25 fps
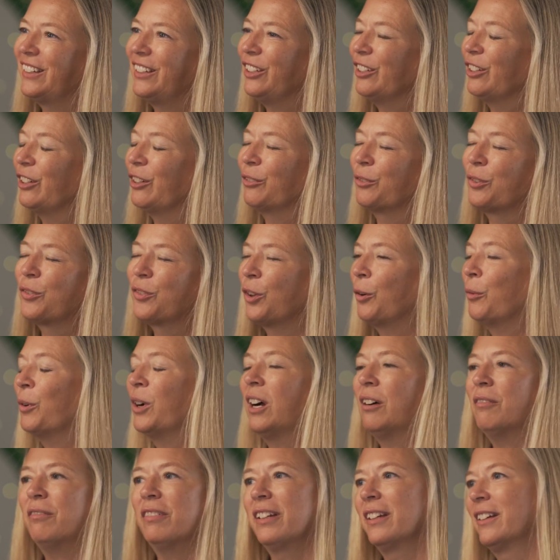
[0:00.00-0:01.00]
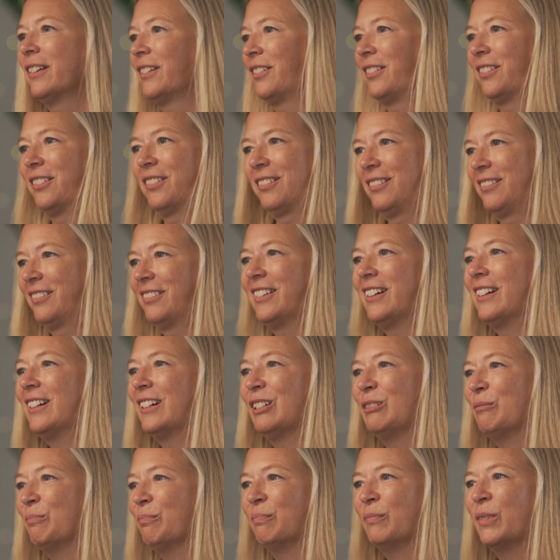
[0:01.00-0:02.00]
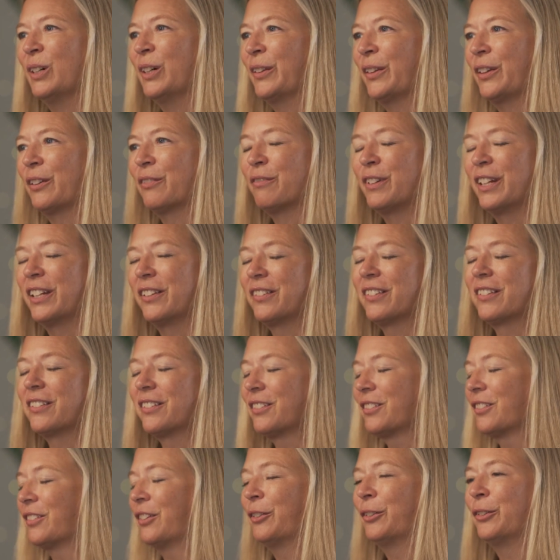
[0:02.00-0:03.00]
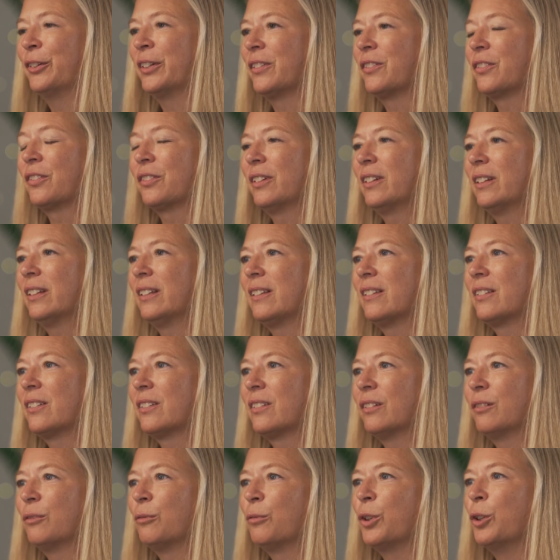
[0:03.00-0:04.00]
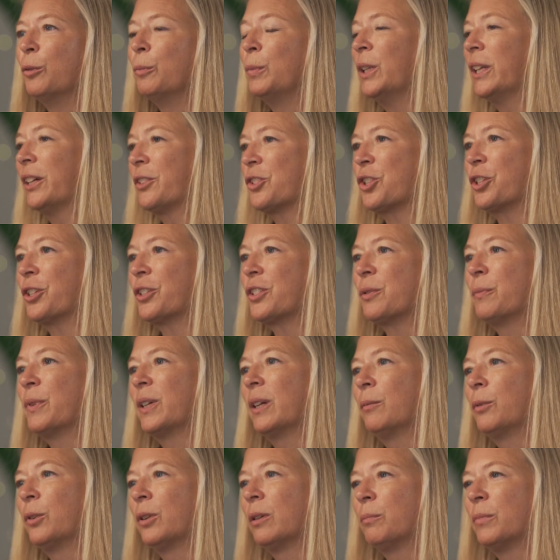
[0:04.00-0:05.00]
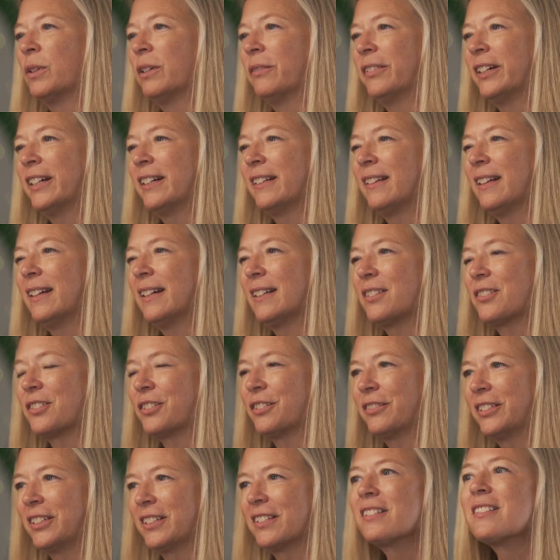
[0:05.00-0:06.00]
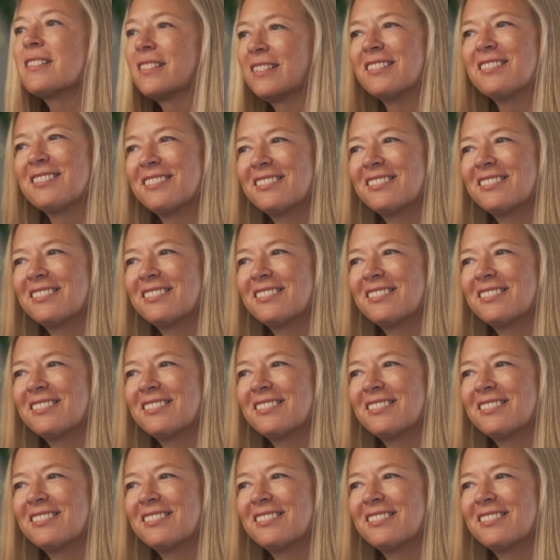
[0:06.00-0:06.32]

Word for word: you know, so obvious um, on their faces. So it's, it's a real pleasure to be able to provide that service.